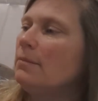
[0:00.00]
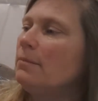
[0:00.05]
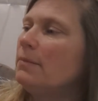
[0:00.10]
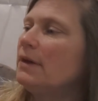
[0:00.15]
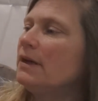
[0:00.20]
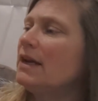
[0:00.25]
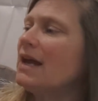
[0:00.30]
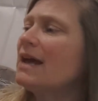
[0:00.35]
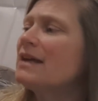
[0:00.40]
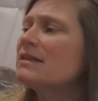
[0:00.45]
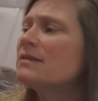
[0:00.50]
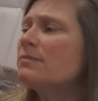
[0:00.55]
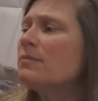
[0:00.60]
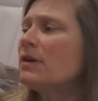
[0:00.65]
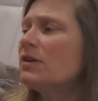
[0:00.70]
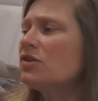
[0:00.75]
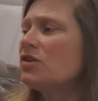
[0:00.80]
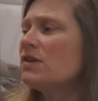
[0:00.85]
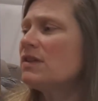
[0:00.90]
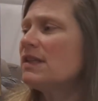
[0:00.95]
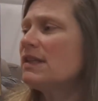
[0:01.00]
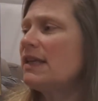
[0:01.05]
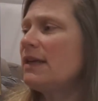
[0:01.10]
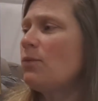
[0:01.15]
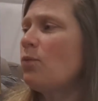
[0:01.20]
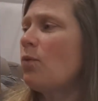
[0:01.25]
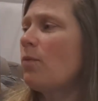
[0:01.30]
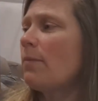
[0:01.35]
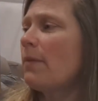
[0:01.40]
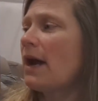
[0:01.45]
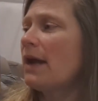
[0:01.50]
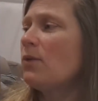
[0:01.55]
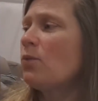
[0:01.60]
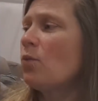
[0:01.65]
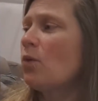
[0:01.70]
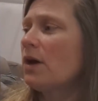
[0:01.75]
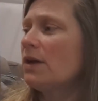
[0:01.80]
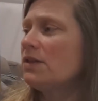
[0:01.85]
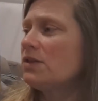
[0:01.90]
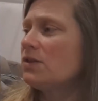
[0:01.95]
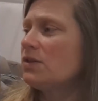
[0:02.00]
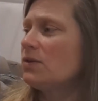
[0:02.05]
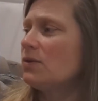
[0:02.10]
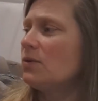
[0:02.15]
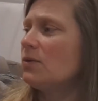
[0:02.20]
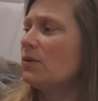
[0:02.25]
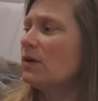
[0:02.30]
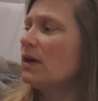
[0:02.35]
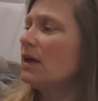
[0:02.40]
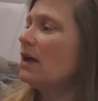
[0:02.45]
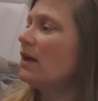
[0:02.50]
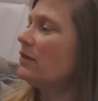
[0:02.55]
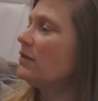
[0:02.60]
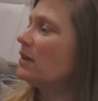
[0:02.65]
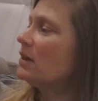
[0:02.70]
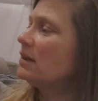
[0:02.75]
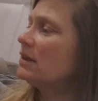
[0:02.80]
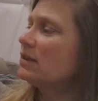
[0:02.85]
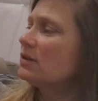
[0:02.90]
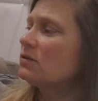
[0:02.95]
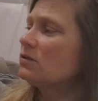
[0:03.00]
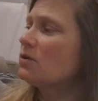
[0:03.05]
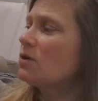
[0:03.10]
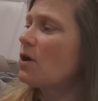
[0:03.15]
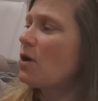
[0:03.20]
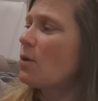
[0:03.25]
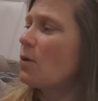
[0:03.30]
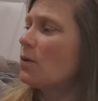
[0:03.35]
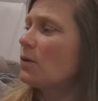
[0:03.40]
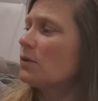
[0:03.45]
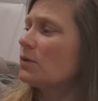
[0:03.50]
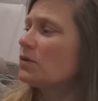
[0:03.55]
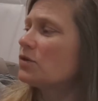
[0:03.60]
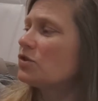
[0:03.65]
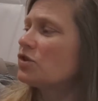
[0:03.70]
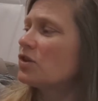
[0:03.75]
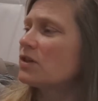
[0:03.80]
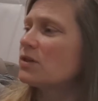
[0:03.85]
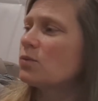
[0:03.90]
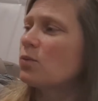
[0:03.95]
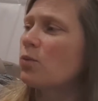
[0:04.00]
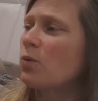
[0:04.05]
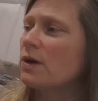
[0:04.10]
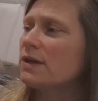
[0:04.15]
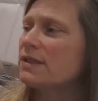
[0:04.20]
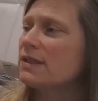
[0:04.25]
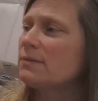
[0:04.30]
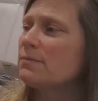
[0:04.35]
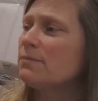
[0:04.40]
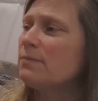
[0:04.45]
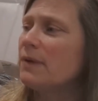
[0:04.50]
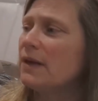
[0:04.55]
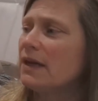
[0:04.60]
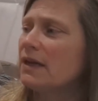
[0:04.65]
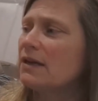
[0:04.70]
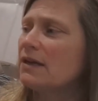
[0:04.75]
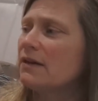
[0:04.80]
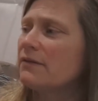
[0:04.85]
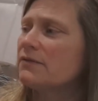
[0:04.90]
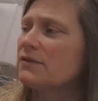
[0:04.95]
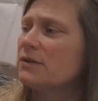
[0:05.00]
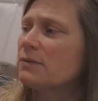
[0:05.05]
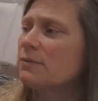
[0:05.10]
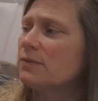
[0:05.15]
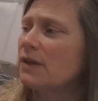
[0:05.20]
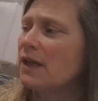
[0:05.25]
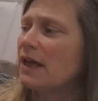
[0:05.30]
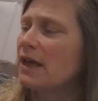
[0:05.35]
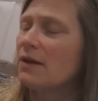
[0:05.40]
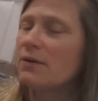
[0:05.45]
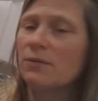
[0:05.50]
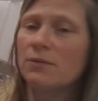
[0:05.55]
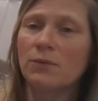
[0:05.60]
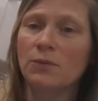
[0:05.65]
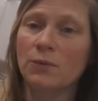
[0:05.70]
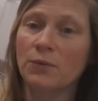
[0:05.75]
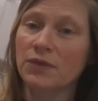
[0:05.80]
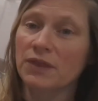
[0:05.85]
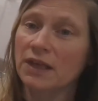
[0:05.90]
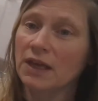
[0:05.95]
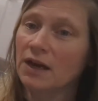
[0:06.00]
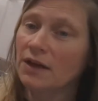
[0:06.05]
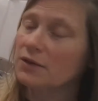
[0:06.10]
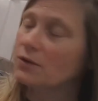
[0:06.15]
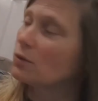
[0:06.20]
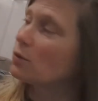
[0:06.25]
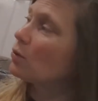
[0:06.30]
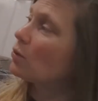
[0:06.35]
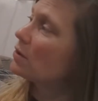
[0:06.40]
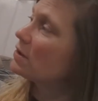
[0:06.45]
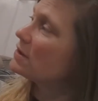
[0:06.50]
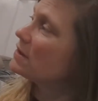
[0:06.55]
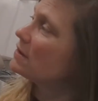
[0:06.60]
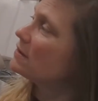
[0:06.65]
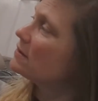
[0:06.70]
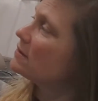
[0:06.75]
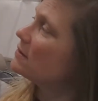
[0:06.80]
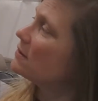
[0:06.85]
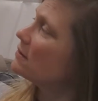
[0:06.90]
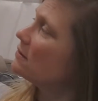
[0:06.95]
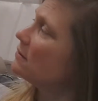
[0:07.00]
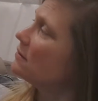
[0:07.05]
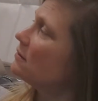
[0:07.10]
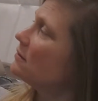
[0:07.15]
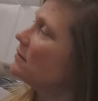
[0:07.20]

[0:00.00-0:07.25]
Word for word: But as much as he might want to, the little colt just wasn't big enough to play with the other horses.